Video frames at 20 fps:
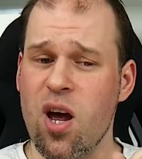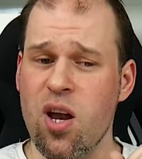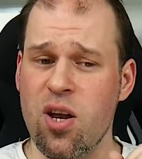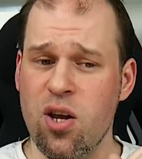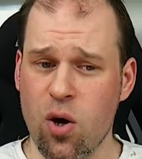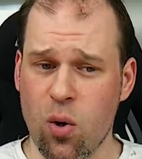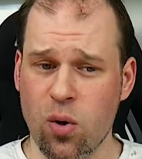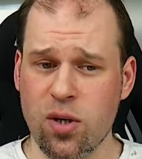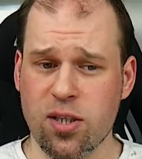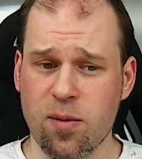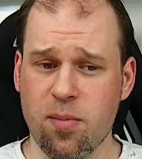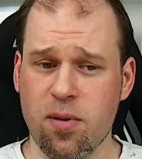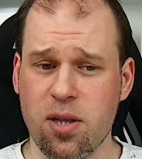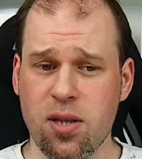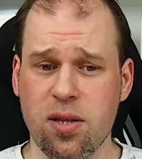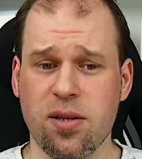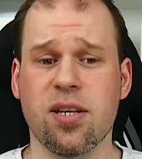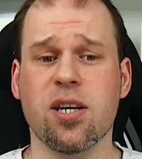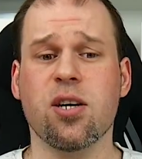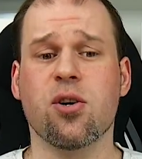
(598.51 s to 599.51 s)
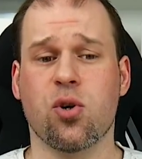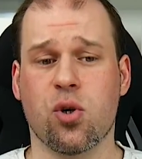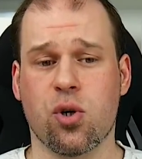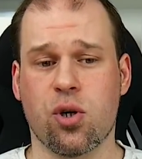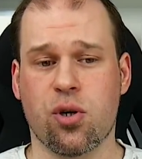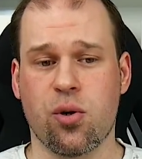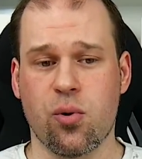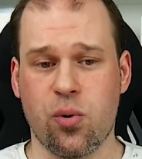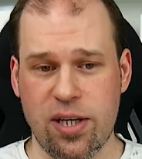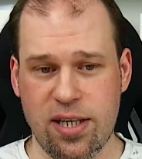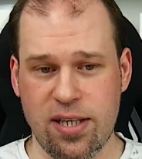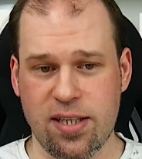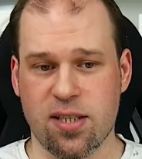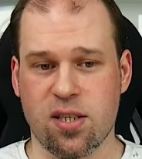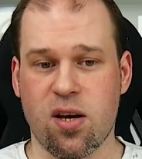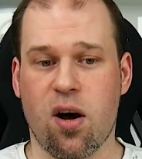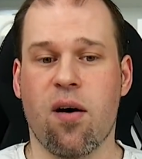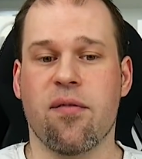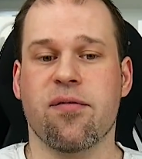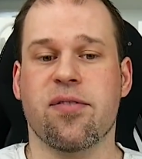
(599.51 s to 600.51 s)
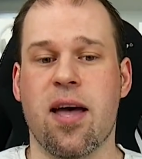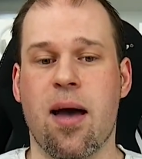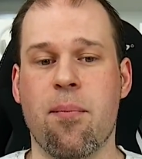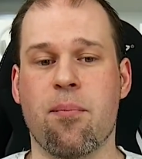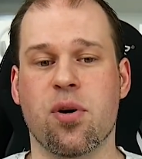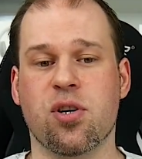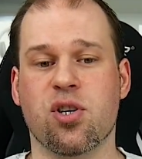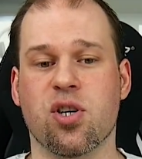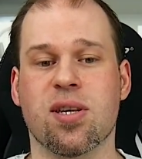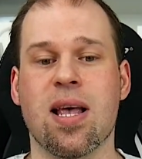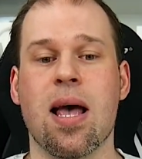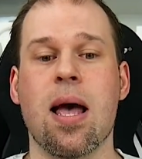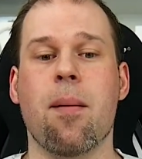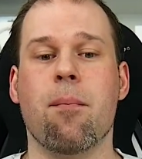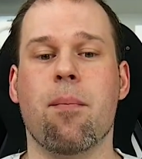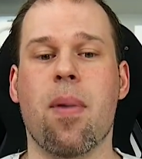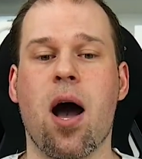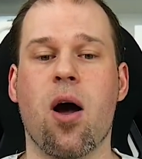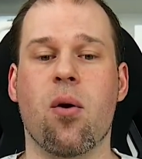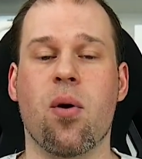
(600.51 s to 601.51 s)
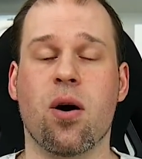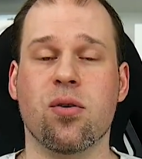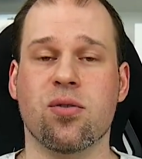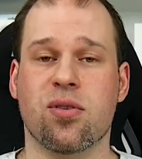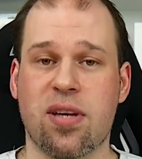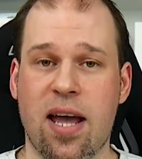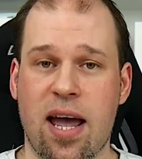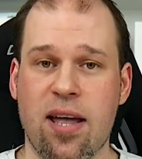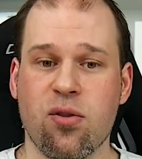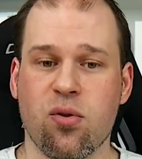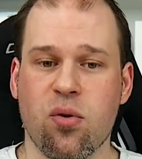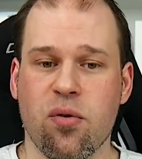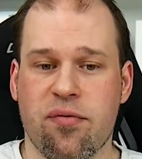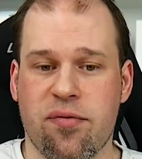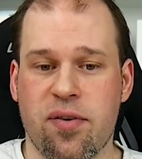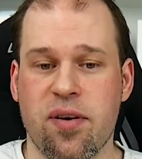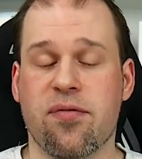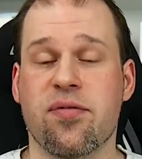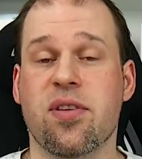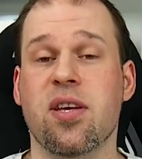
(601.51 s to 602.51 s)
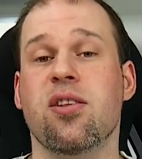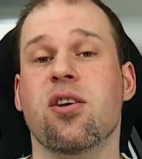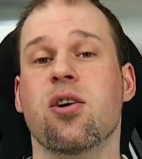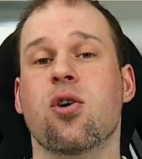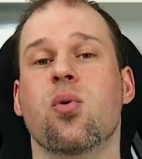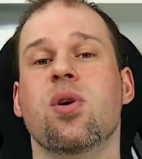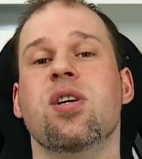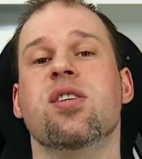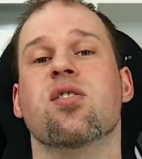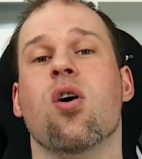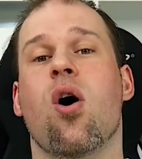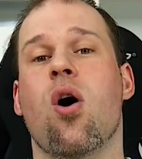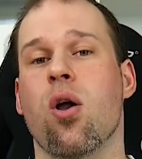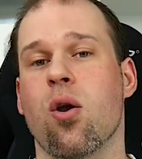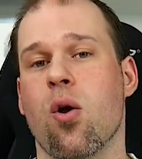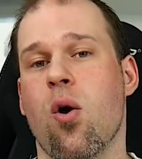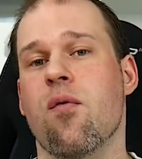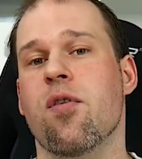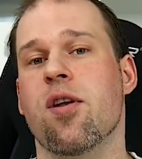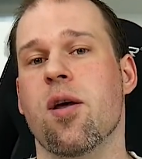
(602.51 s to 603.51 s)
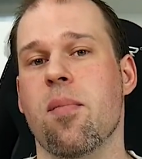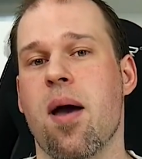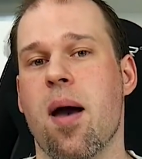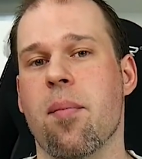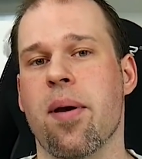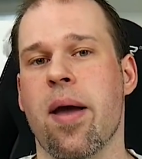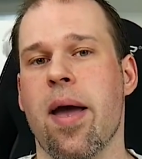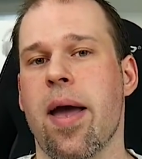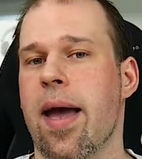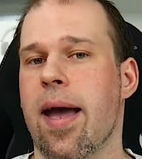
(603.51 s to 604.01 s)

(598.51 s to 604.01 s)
a noticeable decrease of temperatures by around 10 to 15 degrees all over the map.